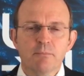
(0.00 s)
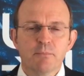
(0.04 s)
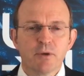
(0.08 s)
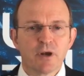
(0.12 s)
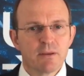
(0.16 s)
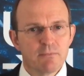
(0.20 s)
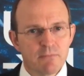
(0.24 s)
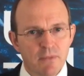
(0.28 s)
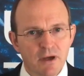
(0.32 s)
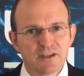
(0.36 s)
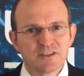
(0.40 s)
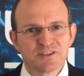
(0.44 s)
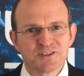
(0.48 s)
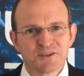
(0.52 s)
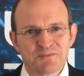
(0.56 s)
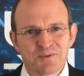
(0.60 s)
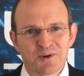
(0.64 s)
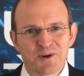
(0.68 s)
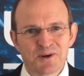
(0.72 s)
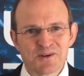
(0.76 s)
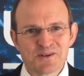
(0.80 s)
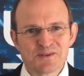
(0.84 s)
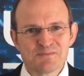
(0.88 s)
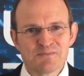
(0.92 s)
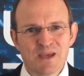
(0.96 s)
But it might
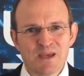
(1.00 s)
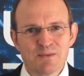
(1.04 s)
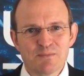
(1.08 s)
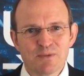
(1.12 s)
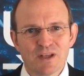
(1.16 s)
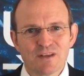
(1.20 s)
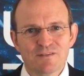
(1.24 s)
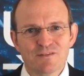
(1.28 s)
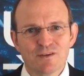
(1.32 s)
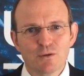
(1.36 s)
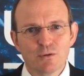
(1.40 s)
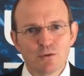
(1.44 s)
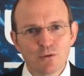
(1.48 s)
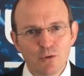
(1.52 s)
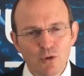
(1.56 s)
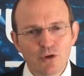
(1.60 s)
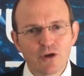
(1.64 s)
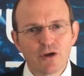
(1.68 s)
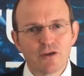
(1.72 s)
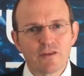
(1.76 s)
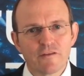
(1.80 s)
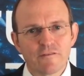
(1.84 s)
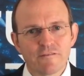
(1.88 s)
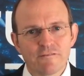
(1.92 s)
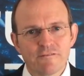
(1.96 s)
surprise people if you
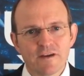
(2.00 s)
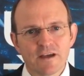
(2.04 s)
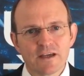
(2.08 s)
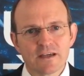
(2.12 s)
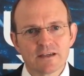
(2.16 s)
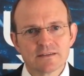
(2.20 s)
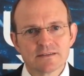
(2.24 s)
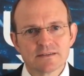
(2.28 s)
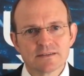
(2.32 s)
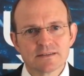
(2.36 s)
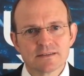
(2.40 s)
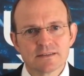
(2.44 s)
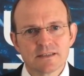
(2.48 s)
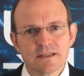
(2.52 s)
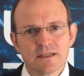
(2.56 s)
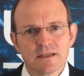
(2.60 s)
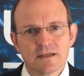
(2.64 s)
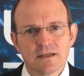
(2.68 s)
look at the figures.